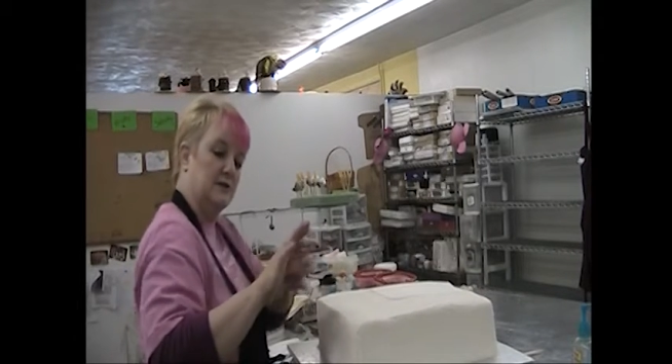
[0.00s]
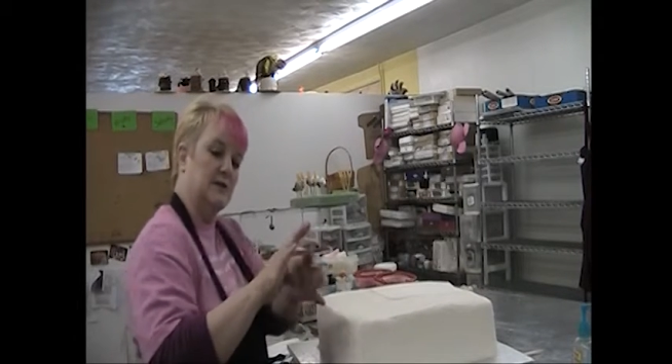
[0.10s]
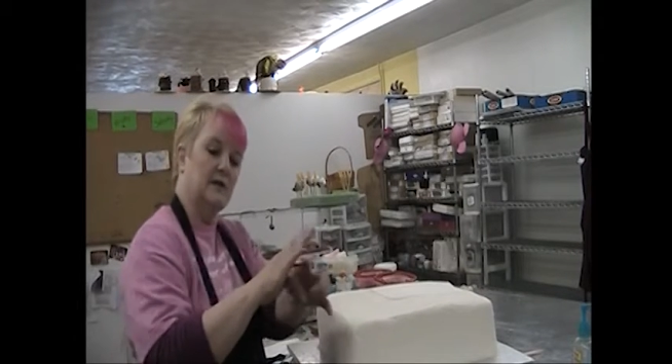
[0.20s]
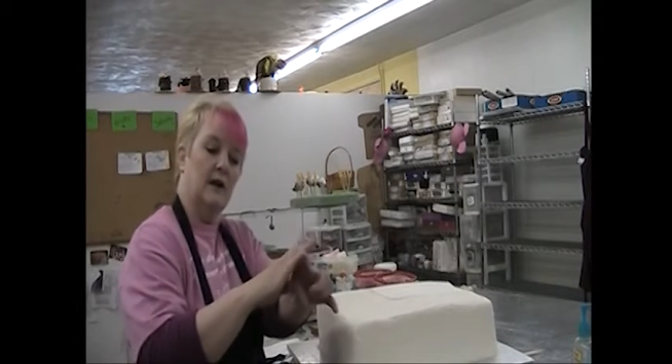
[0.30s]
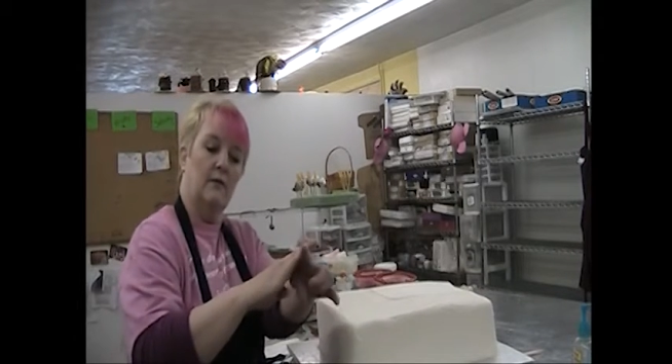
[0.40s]

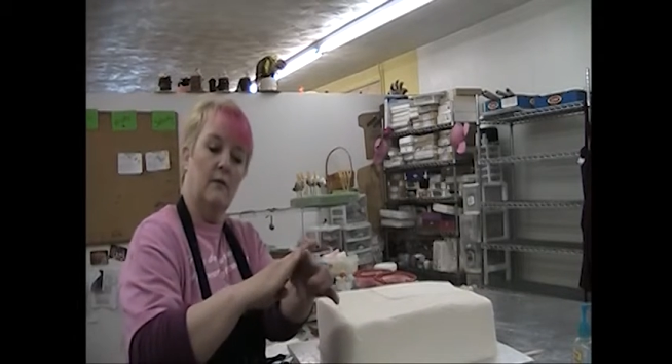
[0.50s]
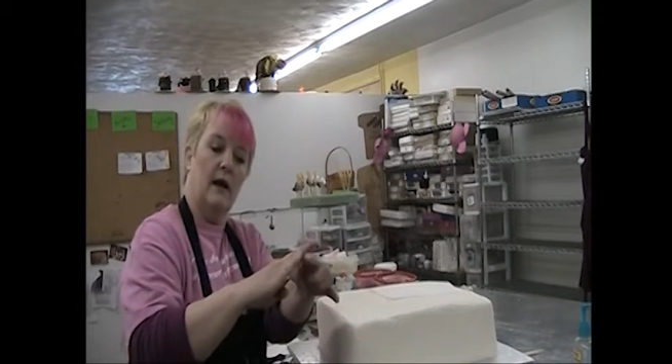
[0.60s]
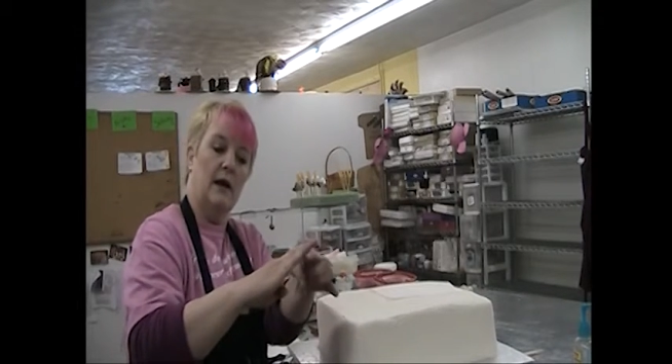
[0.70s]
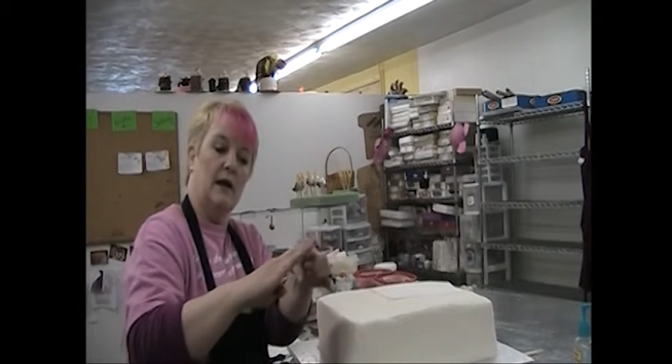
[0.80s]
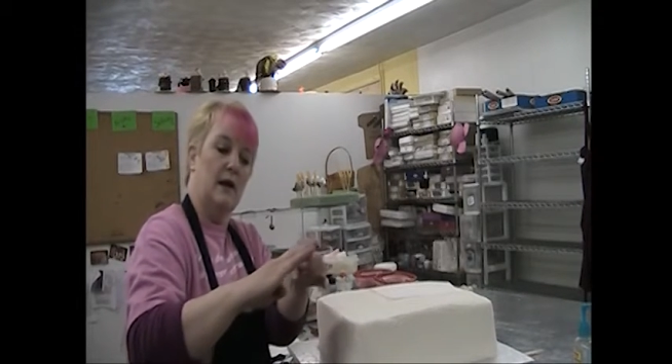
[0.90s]
just like
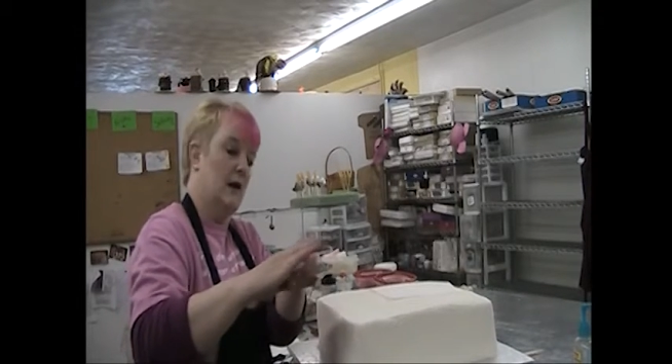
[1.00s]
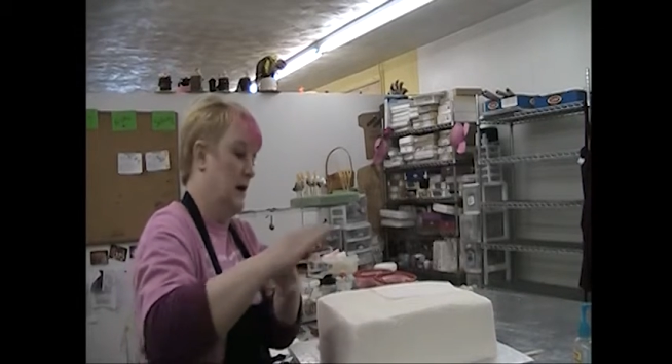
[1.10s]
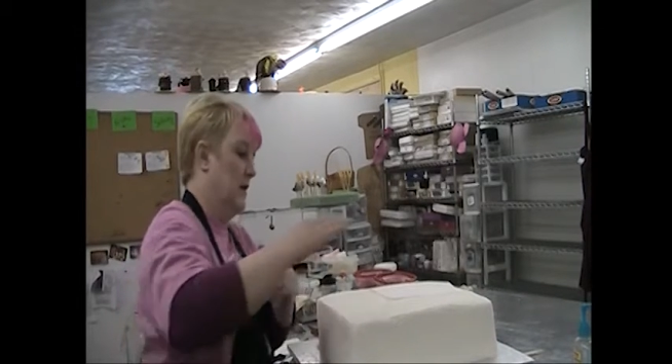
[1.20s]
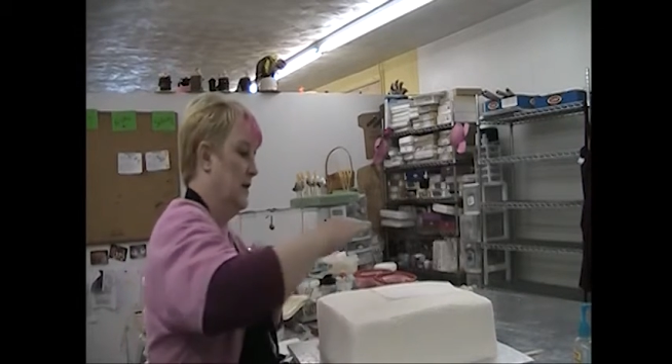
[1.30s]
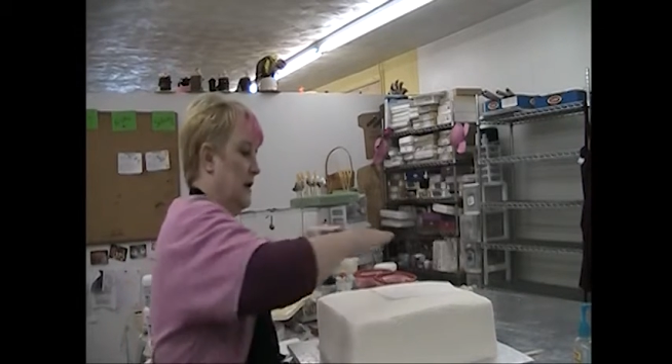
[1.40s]
right here,
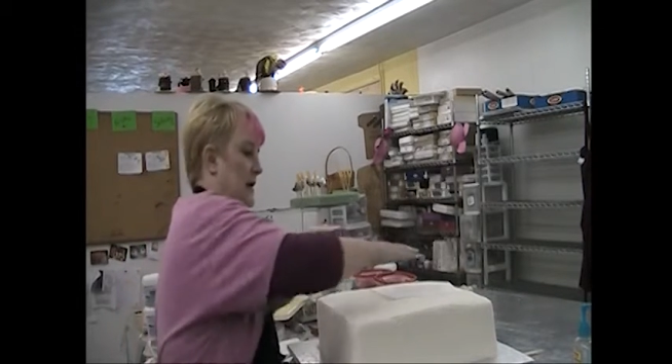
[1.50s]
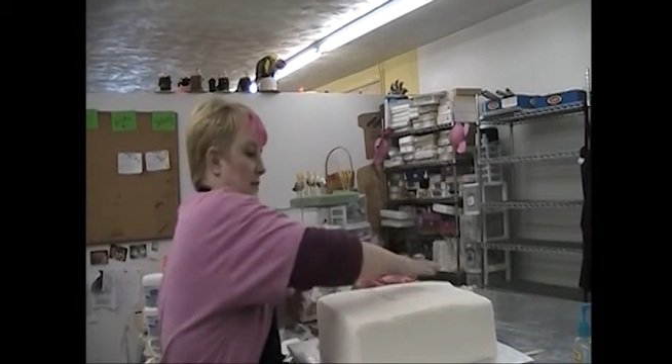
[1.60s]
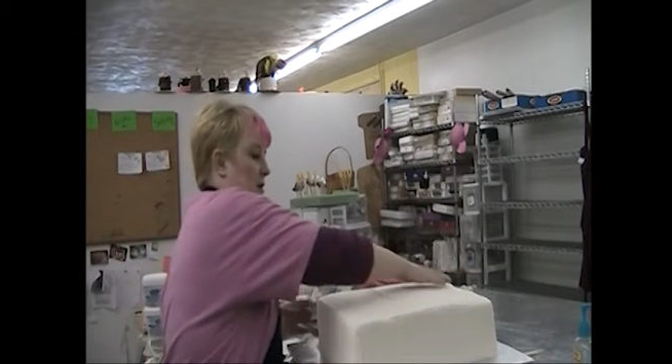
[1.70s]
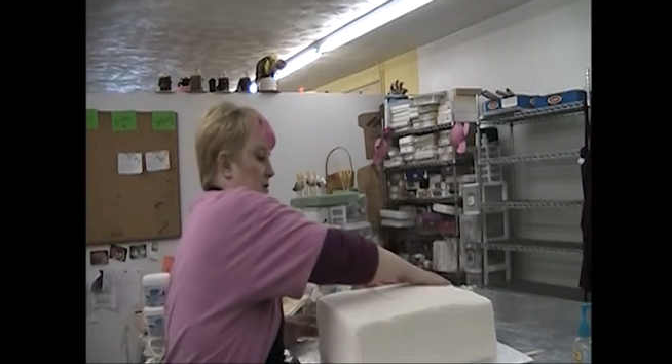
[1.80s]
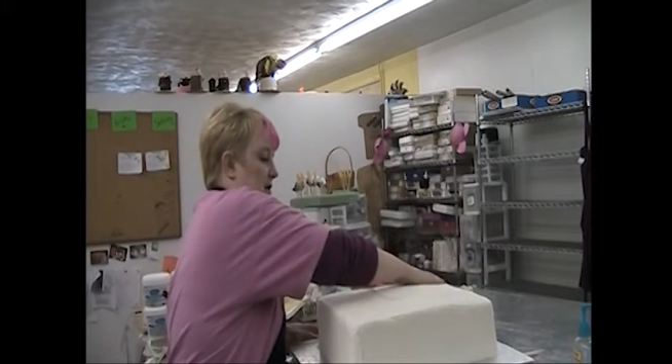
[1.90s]
and I'm gonna let
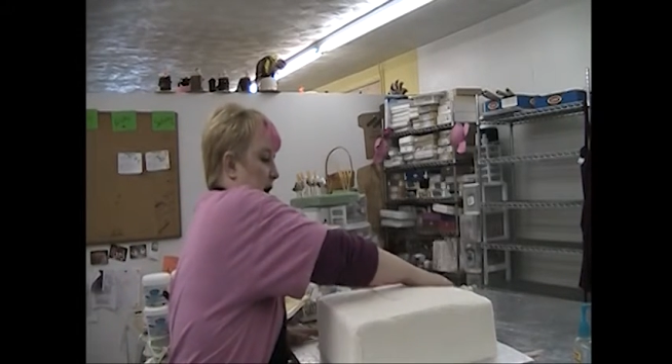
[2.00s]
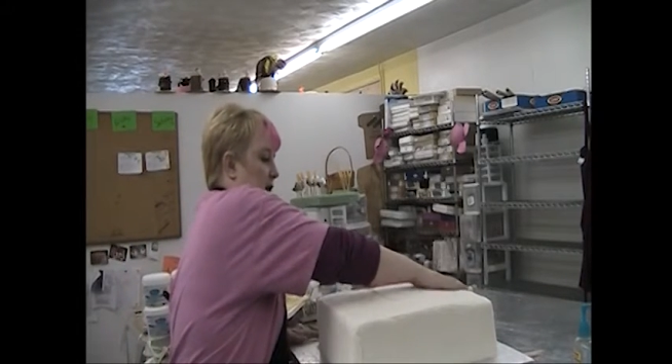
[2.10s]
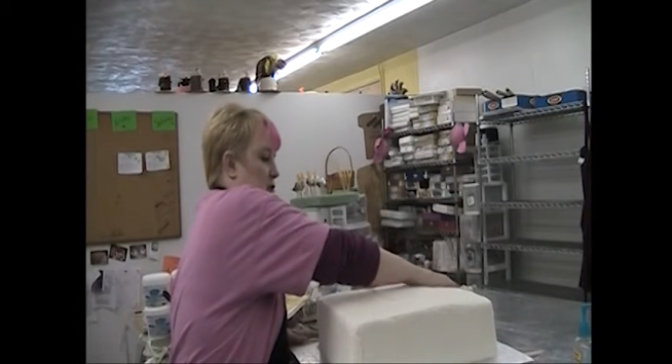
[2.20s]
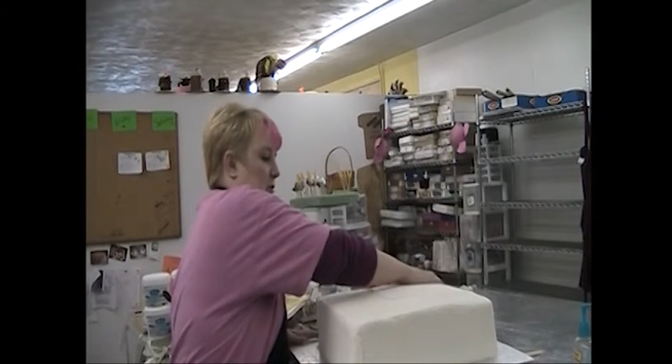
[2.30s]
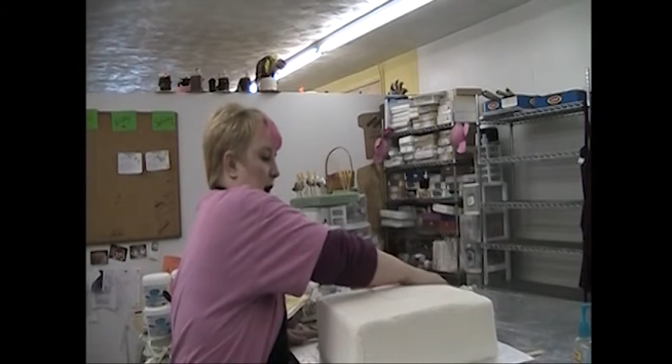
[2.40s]
those kind
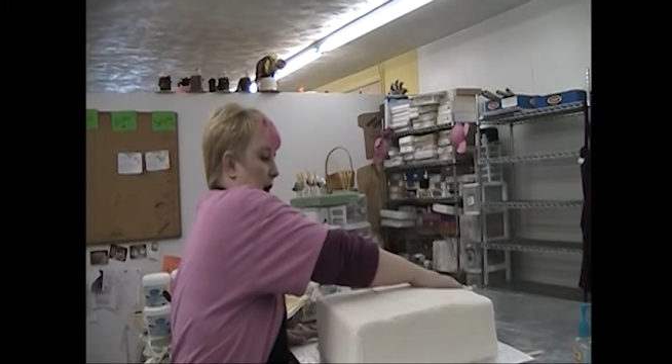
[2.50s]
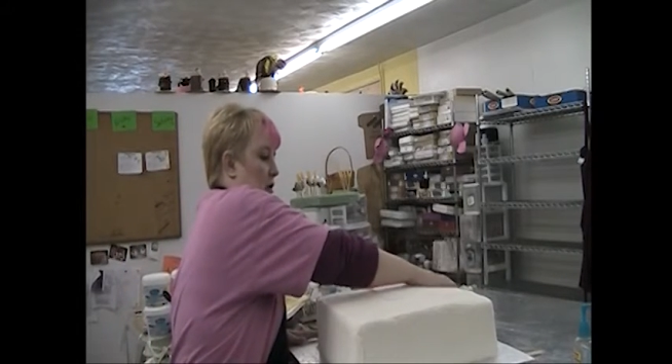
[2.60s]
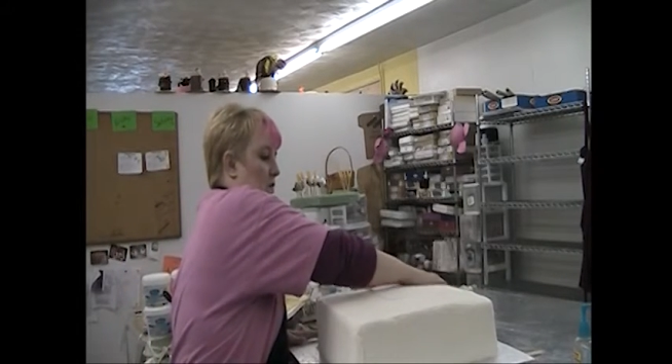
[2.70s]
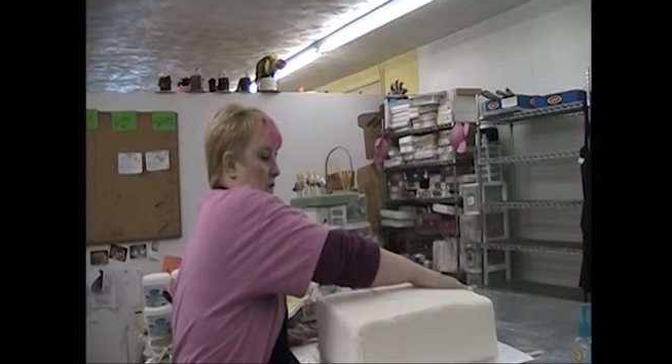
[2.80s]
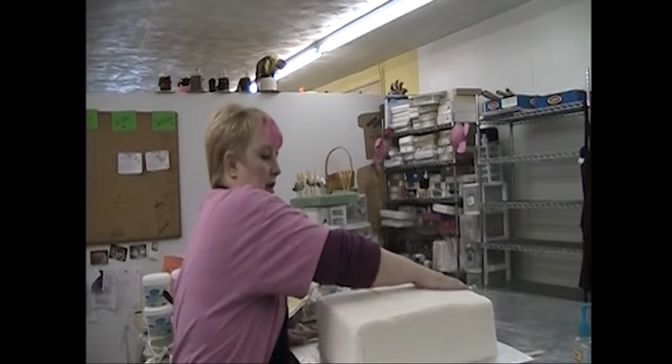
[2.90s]
of drag
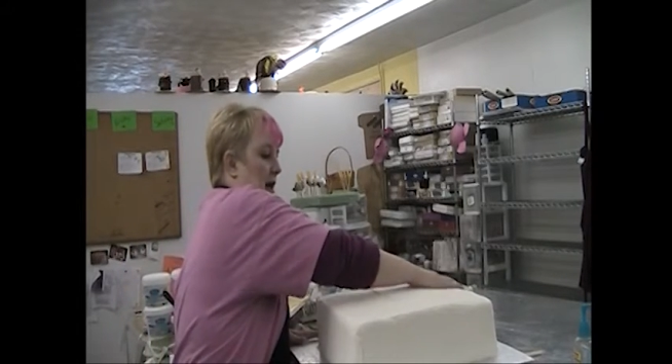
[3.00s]
over the